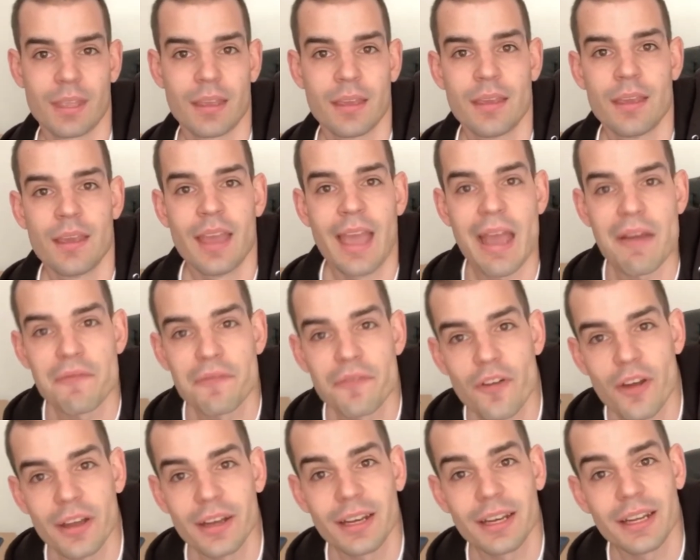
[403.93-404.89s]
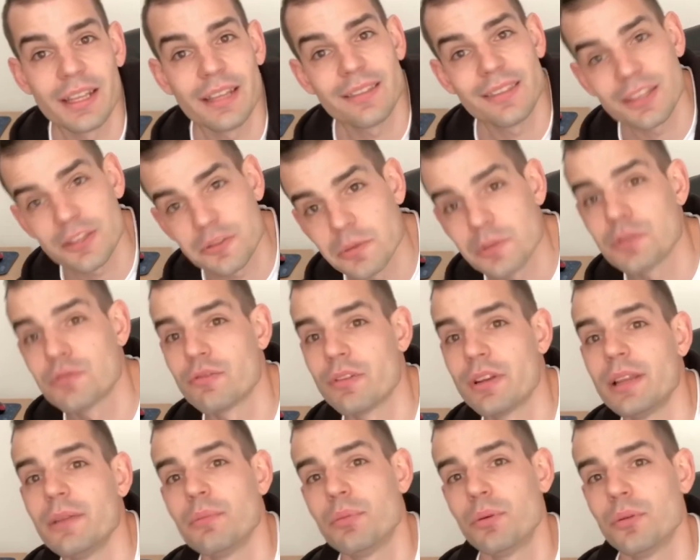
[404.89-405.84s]
And finally, this one's really
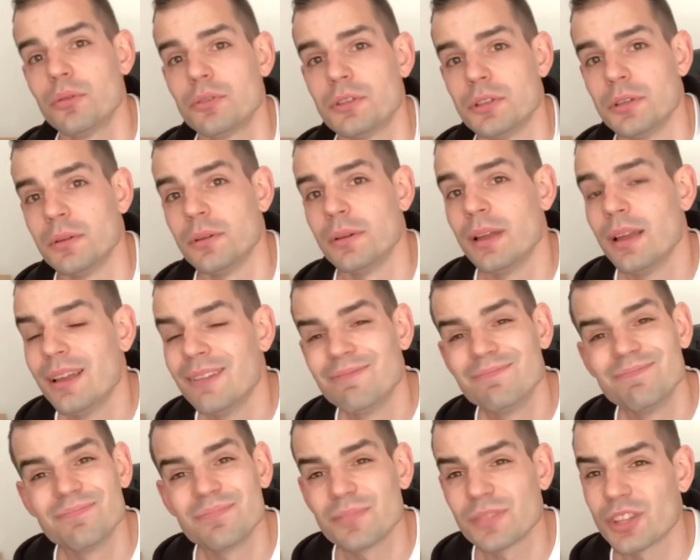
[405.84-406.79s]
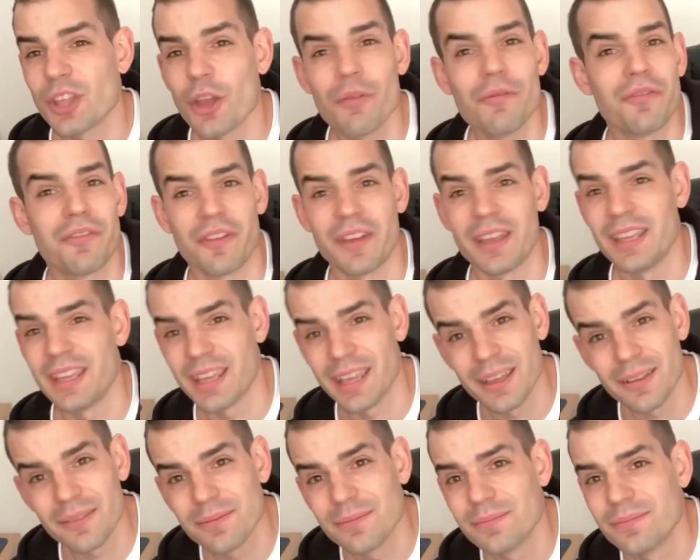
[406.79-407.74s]
important. Don't fake
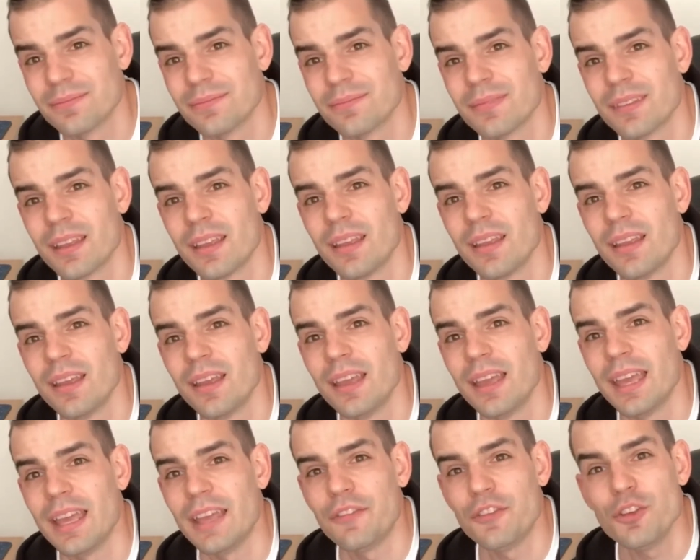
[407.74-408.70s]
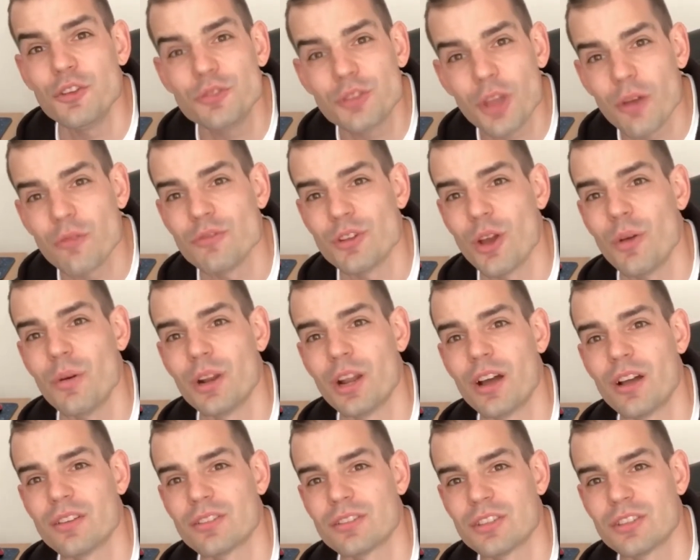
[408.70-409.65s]
it. If you don't know an
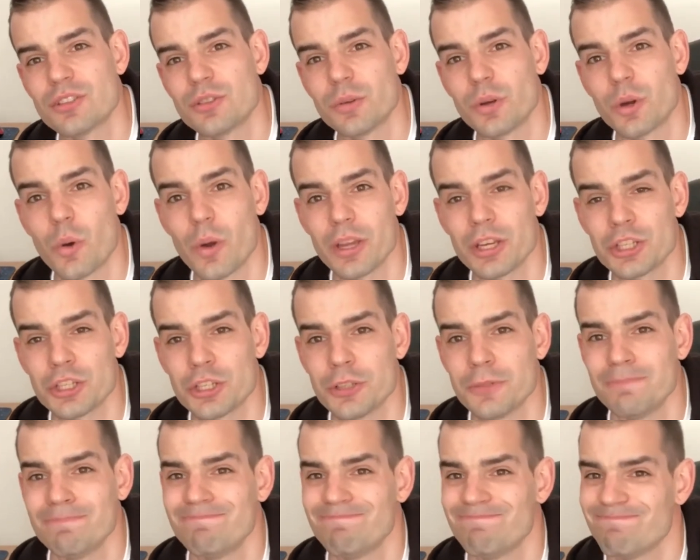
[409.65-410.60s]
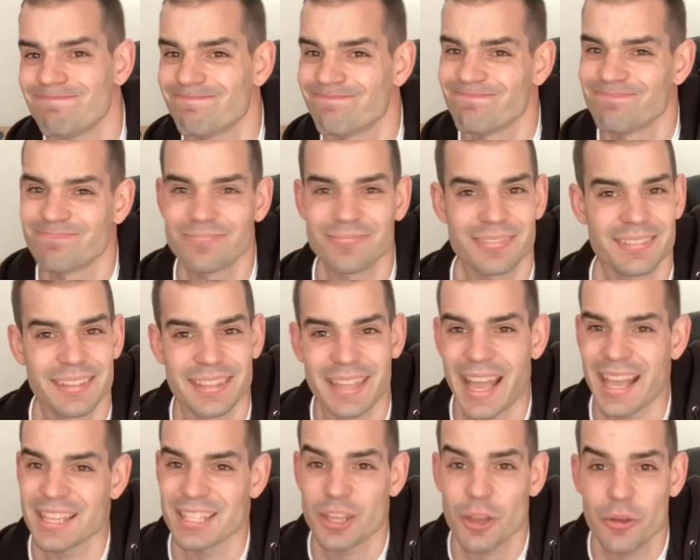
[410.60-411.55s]
answer to a question,
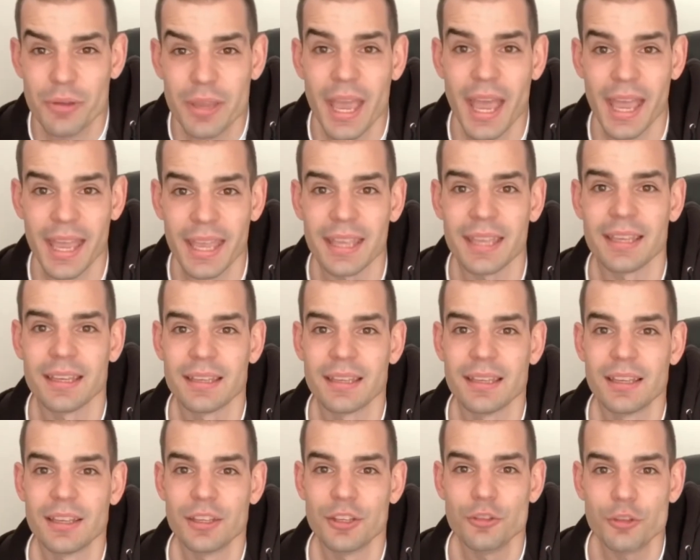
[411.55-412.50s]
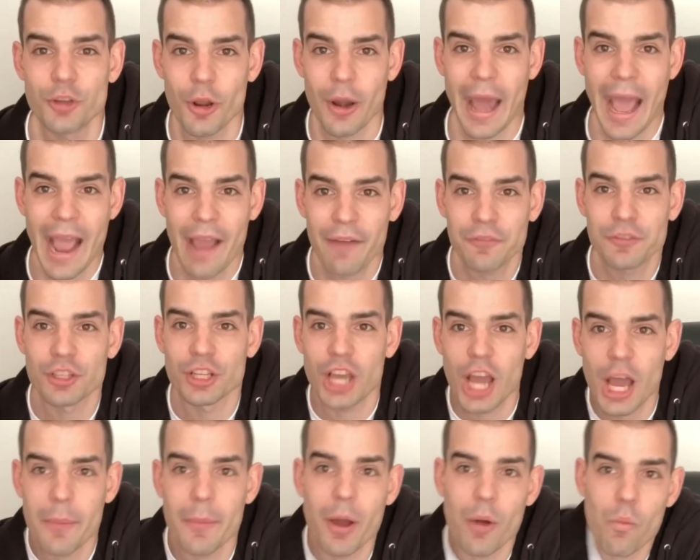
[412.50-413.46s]
that's okay. You don't have to
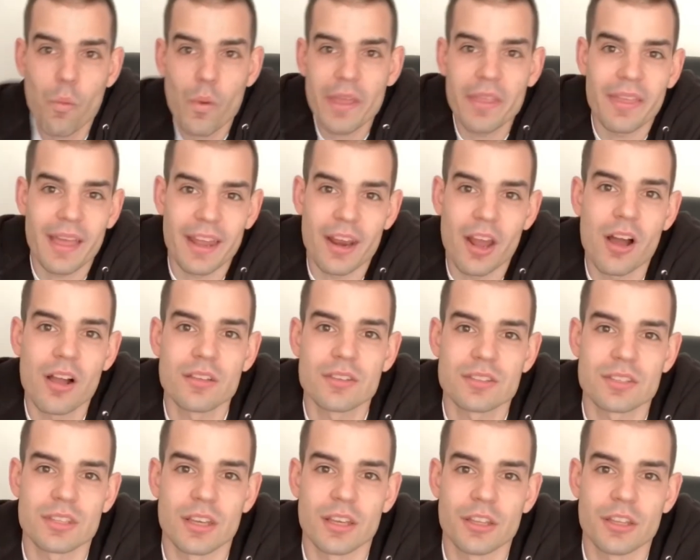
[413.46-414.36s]
come up with an answer.